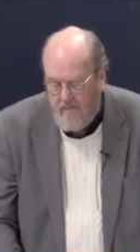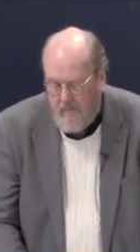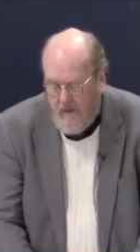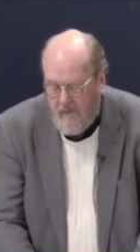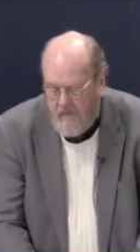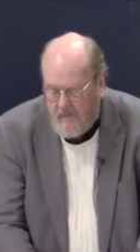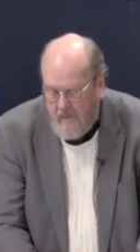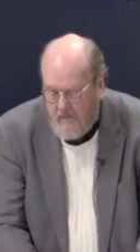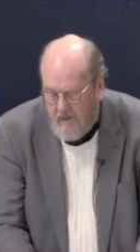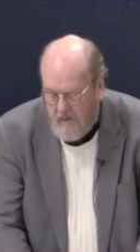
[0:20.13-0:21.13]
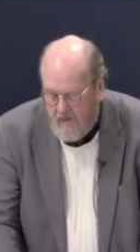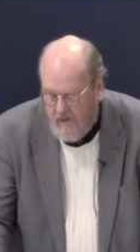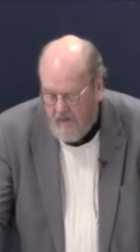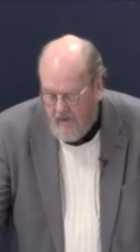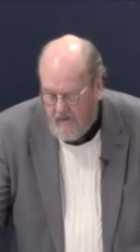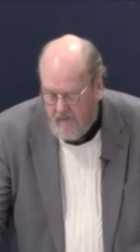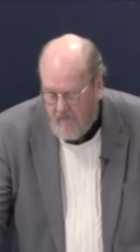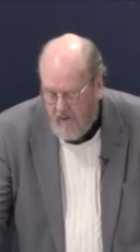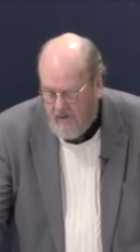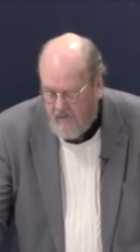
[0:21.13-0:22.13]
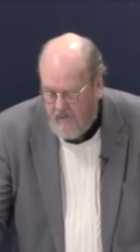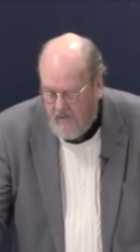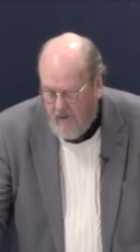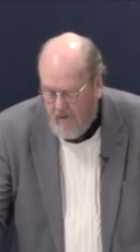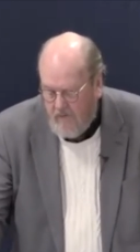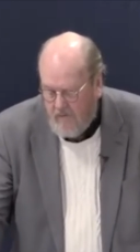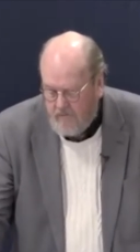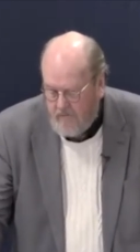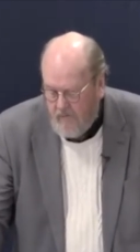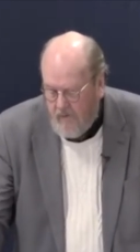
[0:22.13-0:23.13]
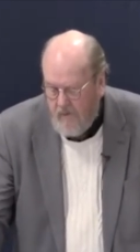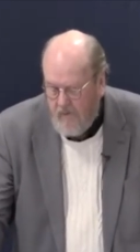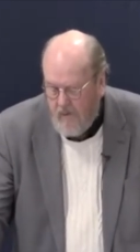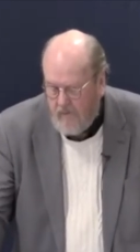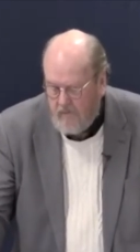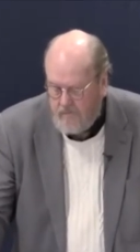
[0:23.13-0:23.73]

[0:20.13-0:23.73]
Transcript: and a scripture that most of you know very well,